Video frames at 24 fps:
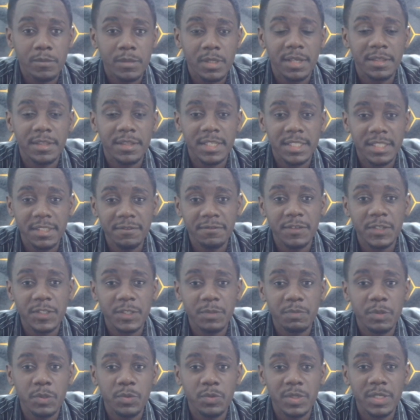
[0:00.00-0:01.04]
The difference
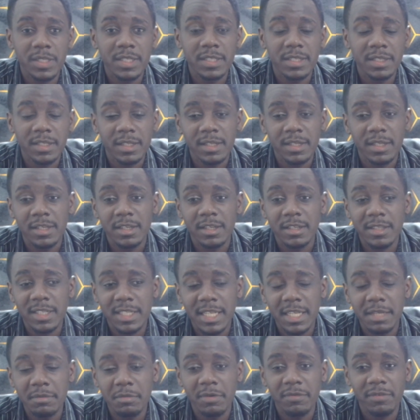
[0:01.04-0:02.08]
between the
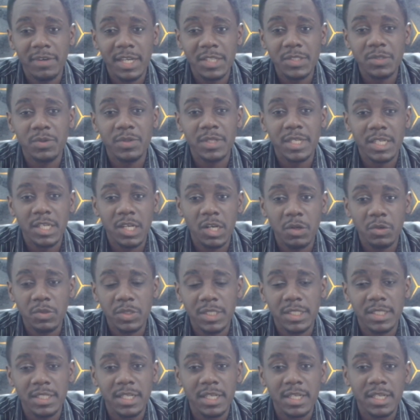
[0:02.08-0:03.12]
team of Arsenal that
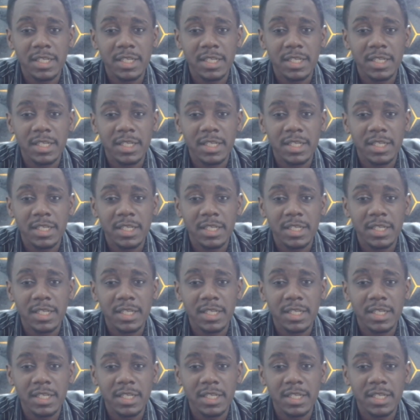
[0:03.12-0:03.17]
lost